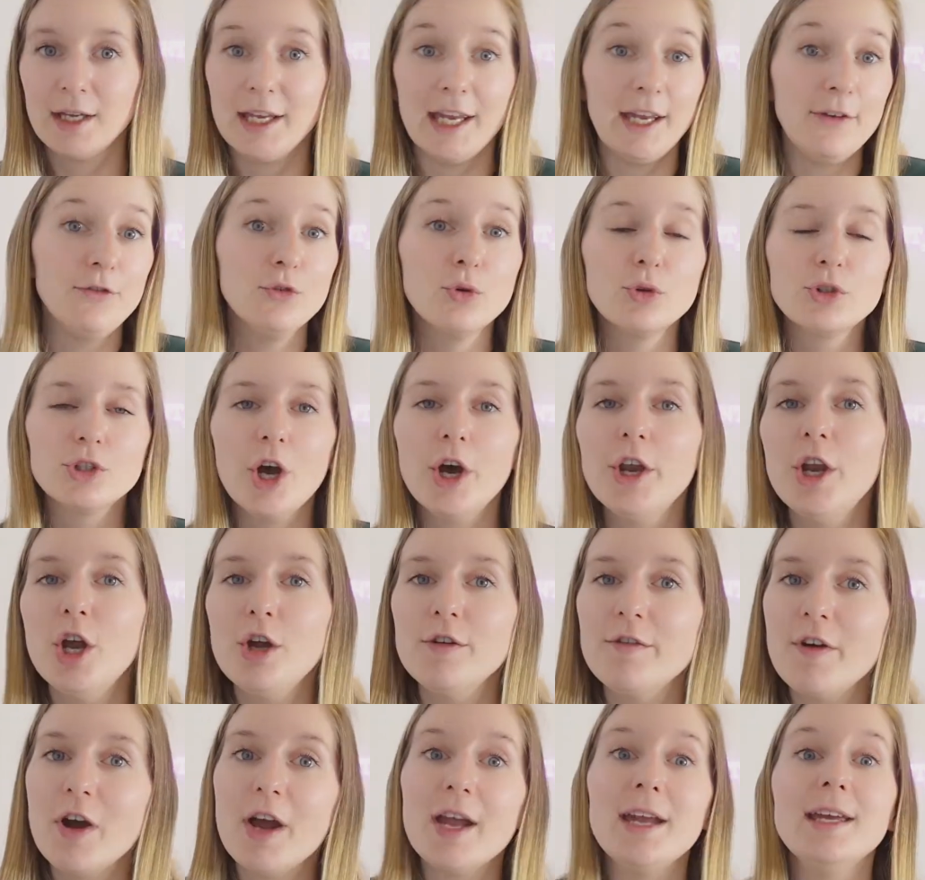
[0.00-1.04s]
if your
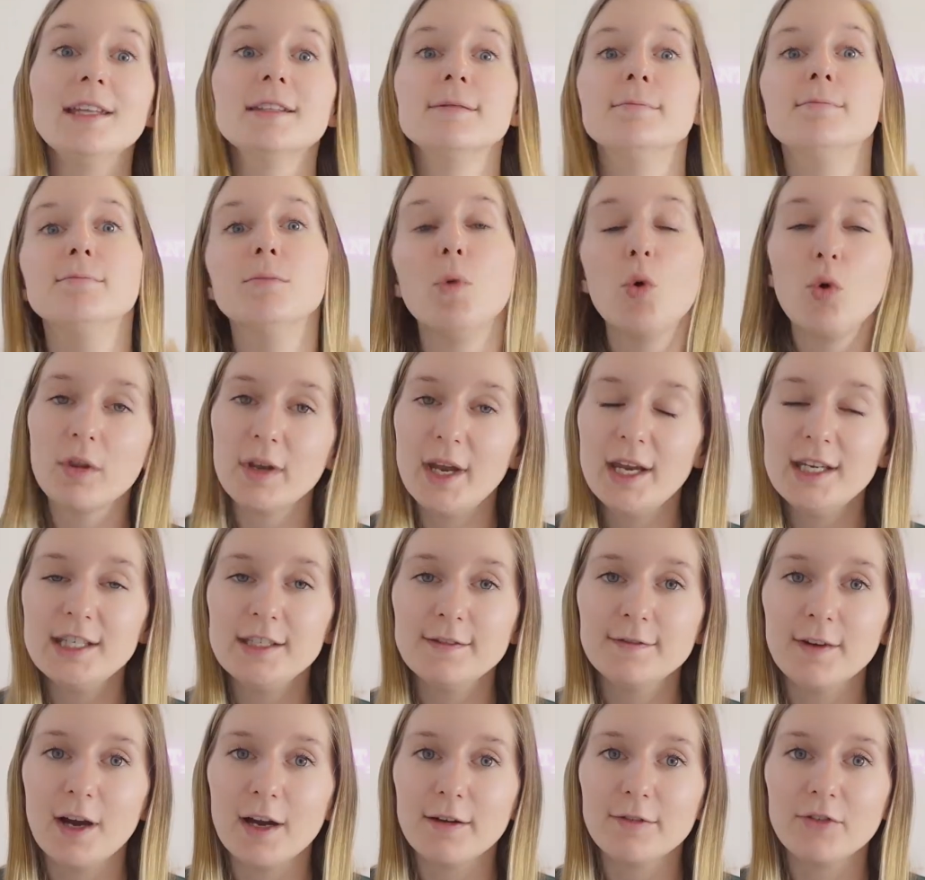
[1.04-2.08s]
turnover is more than
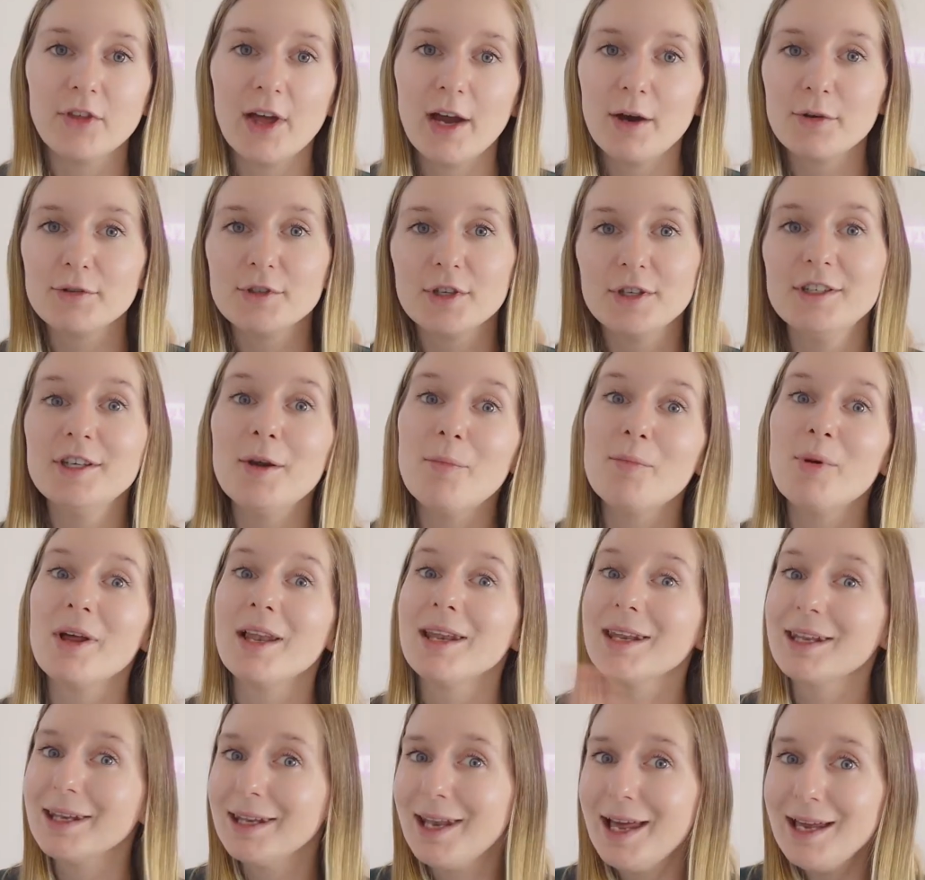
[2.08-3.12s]
85,000
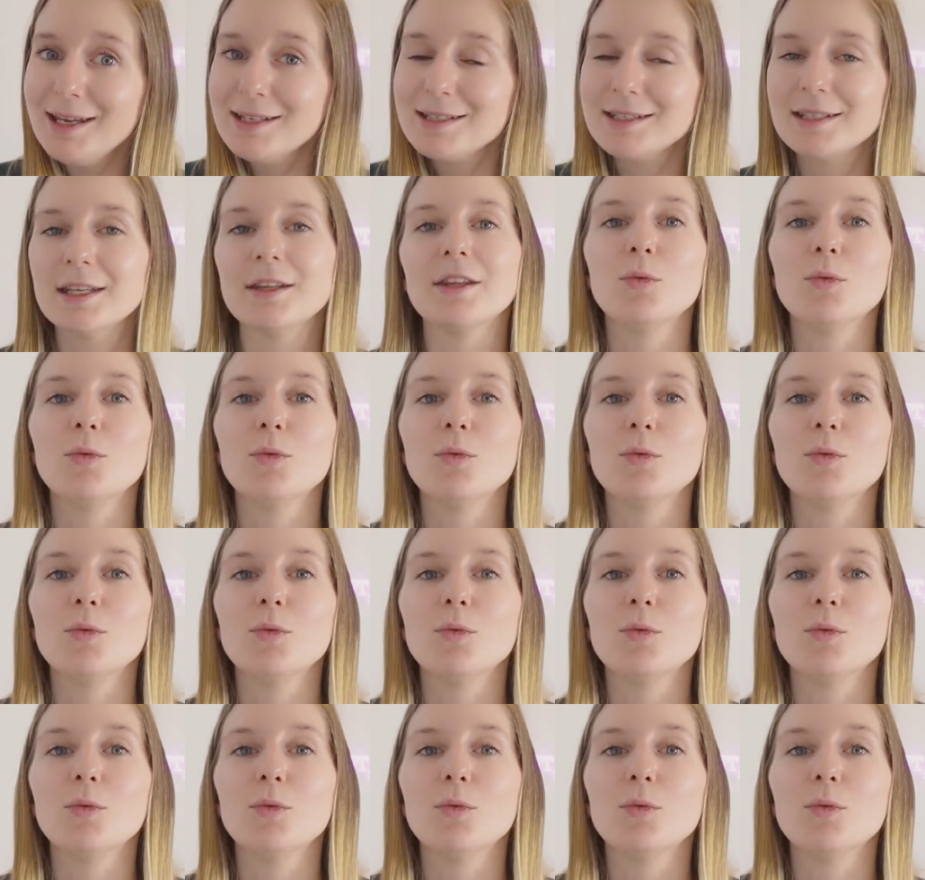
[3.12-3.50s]
but less